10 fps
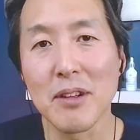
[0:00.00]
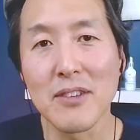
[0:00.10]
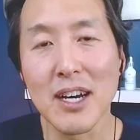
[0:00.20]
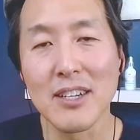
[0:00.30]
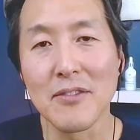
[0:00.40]

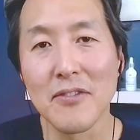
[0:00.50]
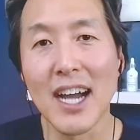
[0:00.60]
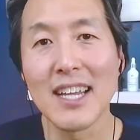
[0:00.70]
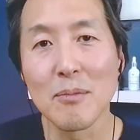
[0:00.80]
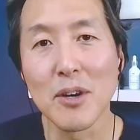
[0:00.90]
people uh, to
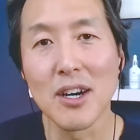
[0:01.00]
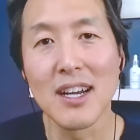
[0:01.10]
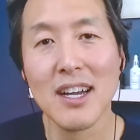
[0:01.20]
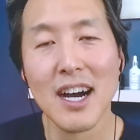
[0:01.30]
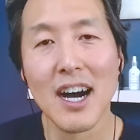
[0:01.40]
find the
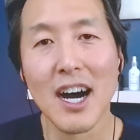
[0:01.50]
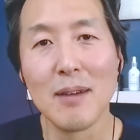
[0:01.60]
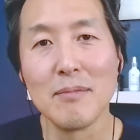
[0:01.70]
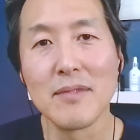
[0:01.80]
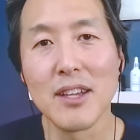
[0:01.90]
book.
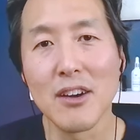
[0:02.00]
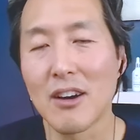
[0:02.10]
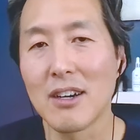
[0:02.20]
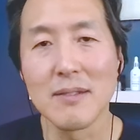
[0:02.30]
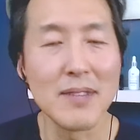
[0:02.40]
Um, there
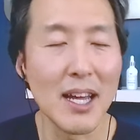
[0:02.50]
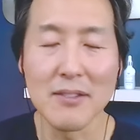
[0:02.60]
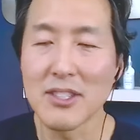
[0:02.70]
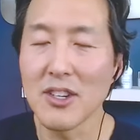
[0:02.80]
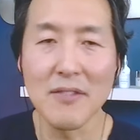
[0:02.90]
are, you,
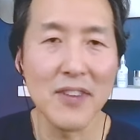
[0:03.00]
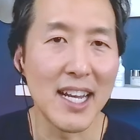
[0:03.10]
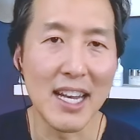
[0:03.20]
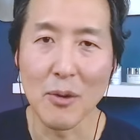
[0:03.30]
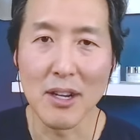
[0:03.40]
know, you can
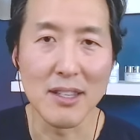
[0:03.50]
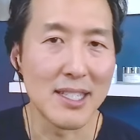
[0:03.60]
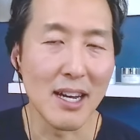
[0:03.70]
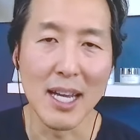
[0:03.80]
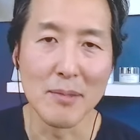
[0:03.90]
find anywhere
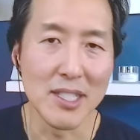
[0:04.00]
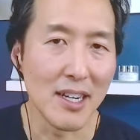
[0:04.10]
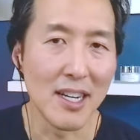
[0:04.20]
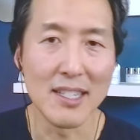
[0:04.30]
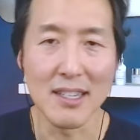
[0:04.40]
that's on
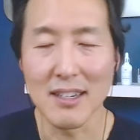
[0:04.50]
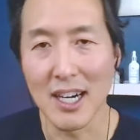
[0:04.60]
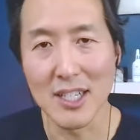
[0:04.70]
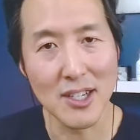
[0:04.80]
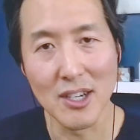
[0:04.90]
Amazon,
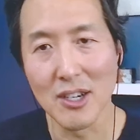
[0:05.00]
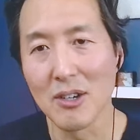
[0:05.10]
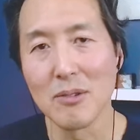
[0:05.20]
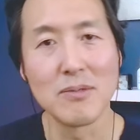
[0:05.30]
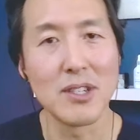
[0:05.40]

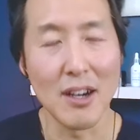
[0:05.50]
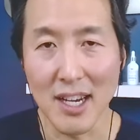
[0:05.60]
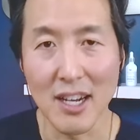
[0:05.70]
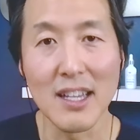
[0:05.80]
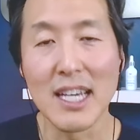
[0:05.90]
Costco,
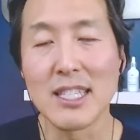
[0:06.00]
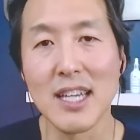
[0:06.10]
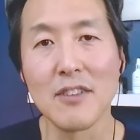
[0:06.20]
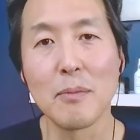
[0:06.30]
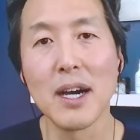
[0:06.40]
Target, all that stuff.